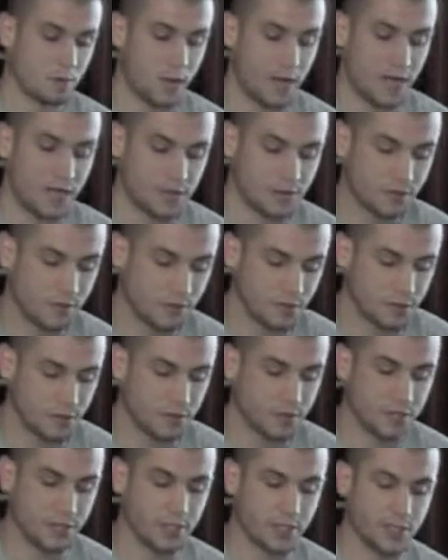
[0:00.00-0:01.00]
Past
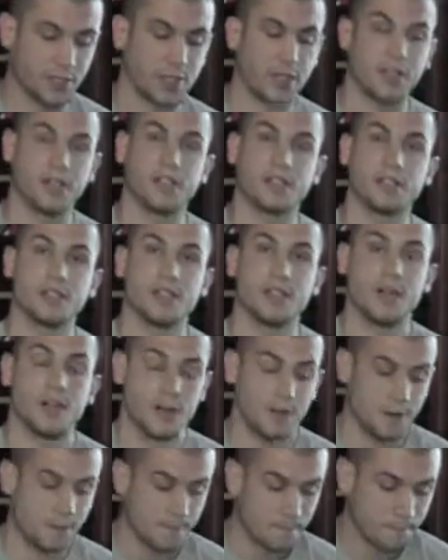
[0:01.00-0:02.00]
research indicates
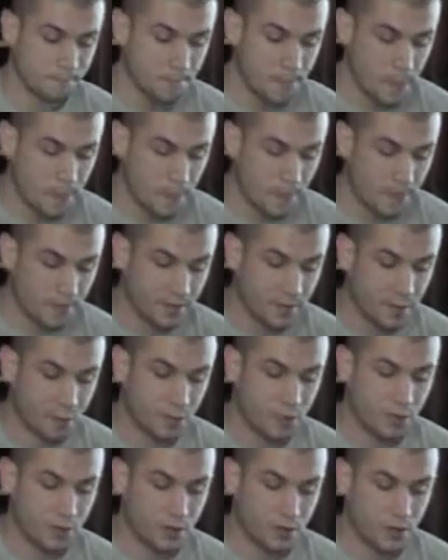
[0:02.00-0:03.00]

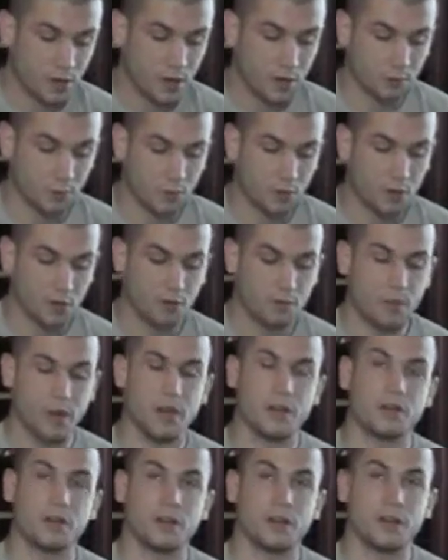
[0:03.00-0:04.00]
that one important
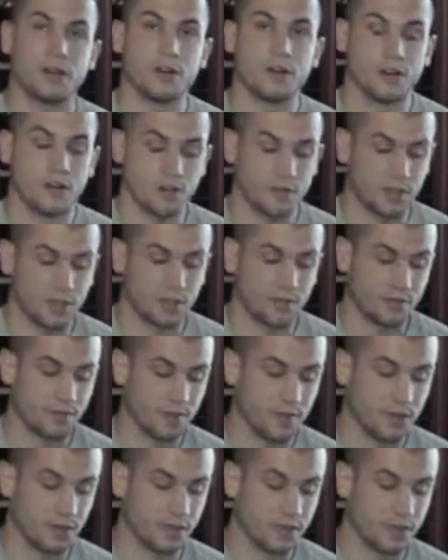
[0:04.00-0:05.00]
moderator of the
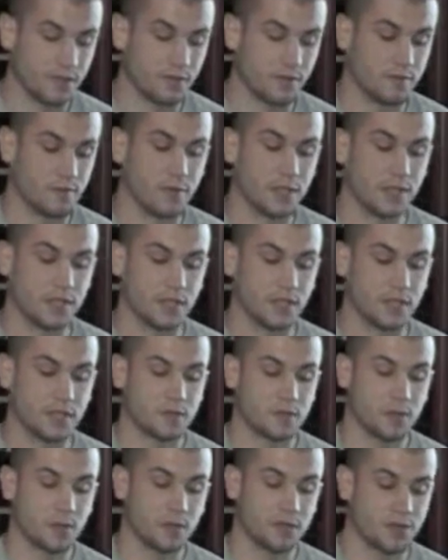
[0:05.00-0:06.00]
effects of media
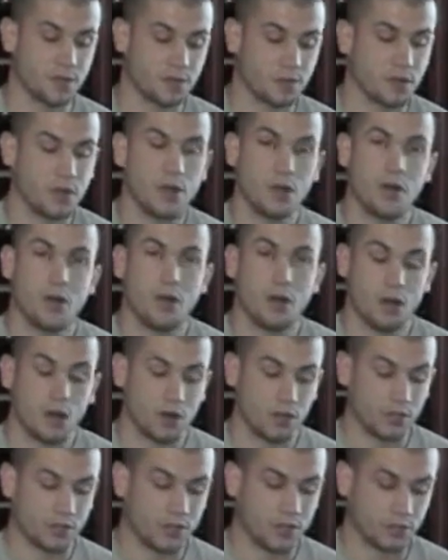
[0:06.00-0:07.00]
exposure
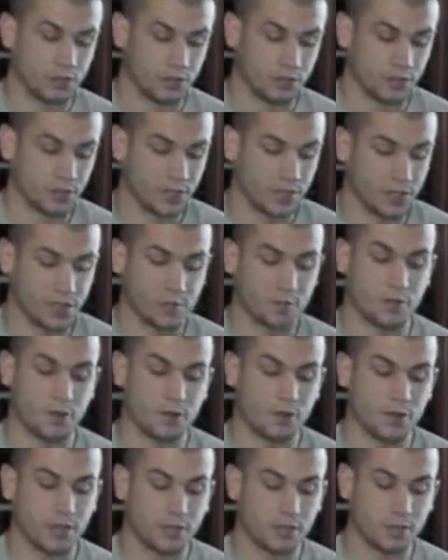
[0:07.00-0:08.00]
on children is
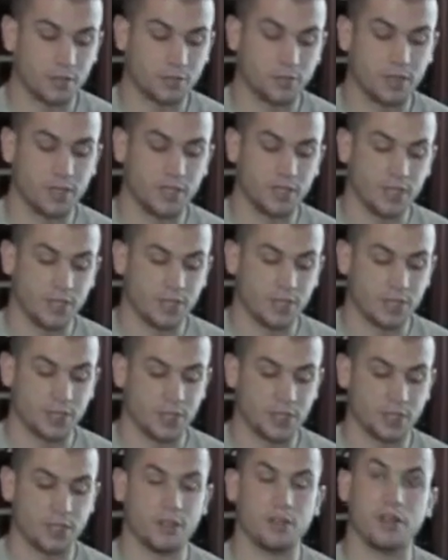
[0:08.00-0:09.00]
parental
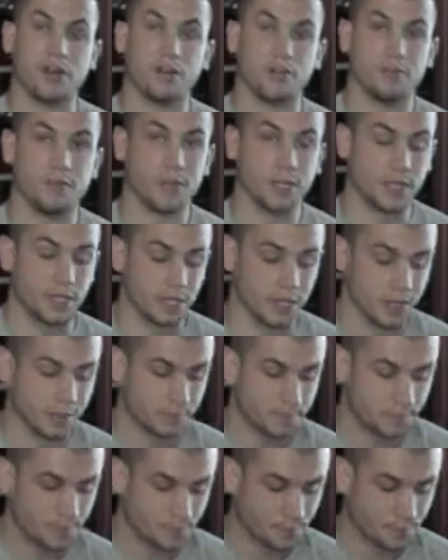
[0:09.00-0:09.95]
mediation of media.